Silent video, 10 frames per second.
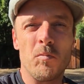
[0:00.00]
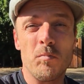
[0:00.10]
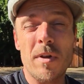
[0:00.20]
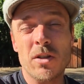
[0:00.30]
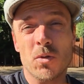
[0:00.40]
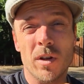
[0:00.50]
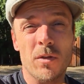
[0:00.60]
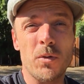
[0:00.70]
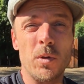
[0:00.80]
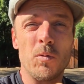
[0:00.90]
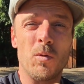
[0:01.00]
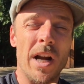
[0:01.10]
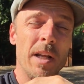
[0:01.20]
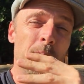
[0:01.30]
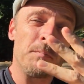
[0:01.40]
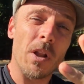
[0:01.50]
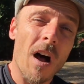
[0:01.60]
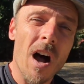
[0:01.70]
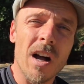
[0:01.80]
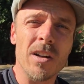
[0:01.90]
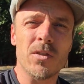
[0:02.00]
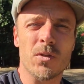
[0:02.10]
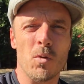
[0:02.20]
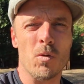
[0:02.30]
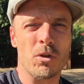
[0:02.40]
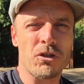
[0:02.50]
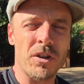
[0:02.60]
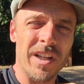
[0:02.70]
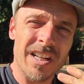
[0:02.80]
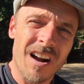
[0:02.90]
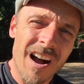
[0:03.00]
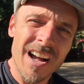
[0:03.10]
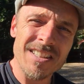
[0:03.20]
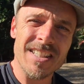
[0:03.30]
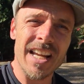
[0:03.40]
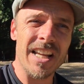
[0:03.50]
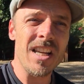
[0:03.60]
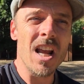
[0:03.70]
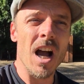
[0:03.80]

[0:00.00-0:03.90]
mentoring through writing blogs or sharing content,